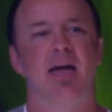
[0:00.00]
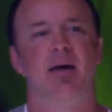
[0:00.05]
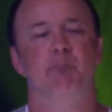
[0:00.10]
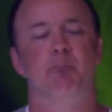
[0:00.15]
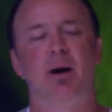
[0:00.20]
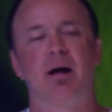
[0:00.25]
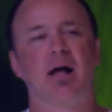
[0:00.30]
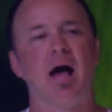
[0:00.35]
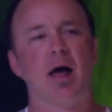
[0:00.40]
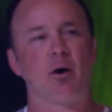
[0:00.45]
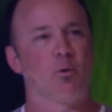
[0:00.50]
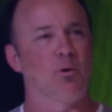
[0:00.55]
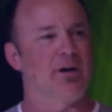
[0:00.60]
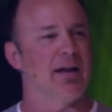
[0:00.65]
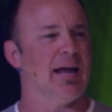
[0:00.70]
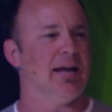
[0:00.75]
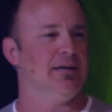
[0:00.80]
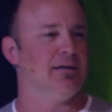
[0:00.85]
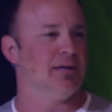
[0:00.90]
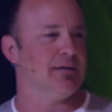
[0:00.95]
But God
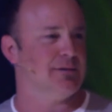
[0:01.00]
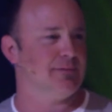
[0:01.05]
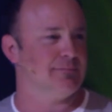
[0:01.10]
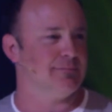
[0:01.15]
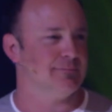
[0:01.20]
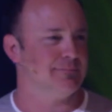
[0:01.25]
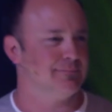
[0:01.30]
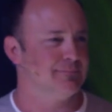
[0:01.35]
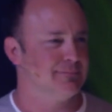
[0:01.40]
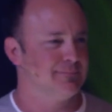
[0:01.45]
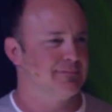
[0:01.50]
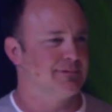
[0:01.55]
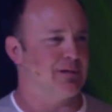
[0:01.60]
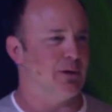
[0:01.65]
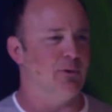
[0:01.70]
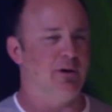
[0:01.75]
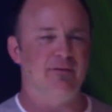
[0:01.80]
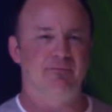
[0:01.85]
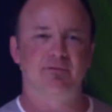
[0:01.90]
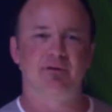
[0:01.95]
ordained it.
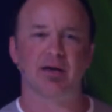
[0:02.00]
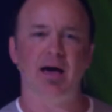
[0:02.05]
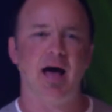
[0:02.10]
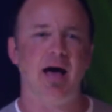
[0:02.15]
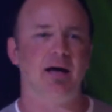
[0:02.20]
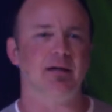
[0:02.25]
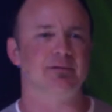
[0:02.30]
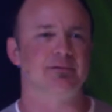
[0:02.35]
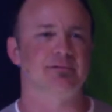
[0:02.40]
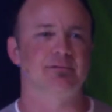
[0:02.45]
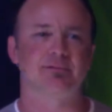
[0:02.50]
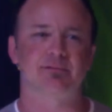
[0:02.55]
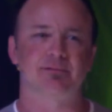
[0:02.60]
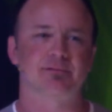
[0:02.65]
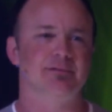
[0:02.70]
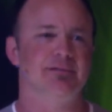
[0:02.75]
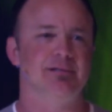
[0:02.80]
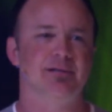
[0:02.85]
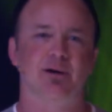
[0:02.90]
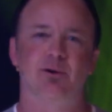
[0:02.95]
So if God's,
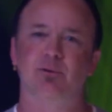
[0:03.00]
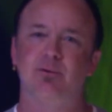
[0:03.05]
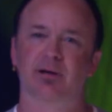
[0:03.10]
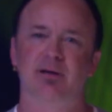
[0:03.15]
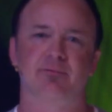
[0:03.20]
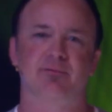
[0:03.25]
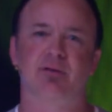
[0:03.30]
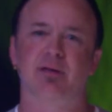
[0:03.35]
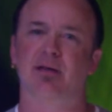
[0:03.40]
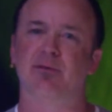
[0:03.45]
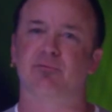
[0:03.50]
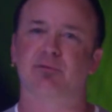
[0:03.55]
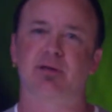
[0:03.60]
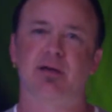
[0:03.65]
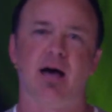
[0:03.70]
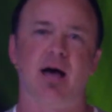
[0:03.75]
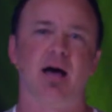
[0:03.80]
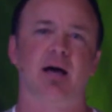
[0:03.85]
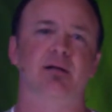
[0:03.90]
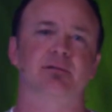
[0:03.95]
you know, if
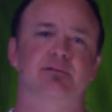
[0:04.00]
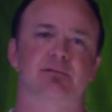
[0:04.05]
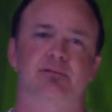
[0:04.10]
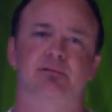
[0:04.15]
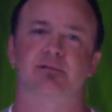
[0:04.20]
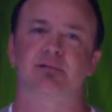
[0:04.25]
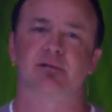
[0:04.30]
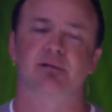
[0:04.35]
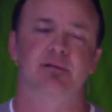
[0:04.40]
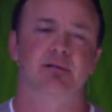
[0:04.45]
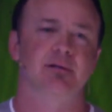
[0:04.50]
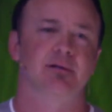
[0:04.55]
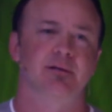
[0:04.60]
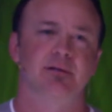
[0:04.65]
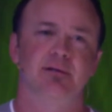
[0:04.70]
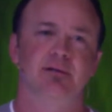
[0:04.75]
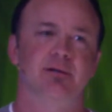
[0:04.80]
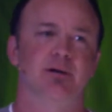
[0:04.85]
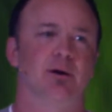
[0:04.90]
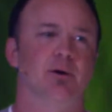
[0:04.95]
God's,
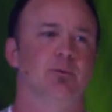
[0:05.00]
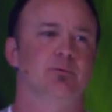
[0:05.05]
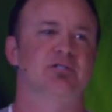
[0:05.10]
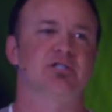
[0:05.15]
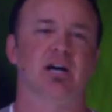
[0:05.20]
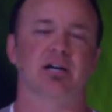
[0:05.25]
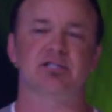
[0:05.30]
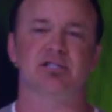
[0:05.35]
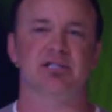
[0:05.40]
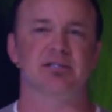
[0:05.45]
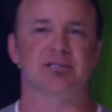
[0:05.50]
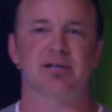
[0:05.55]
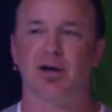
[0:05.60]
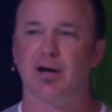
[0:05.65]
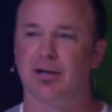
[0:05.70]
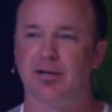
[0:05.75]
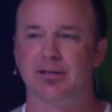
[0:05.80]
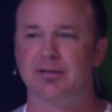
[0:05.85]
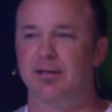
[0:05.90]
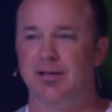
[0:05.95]
you know, touches
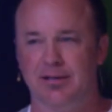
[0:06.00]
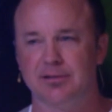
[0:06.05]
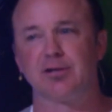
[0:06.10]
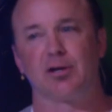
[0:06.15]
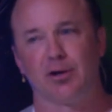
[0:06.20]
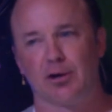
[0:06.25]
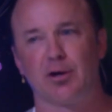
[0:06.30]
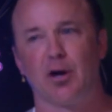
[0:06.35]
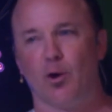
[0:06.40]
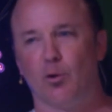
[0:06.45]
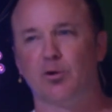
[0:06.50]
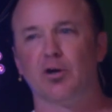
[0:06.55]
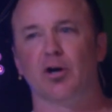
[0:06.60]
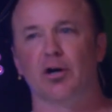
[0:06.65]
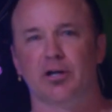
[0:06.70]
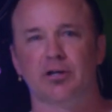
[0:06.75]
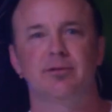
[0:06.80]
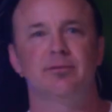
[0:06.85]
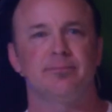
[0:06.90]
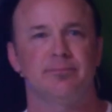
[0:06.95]
on it, it's going to go
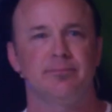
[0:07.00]
good.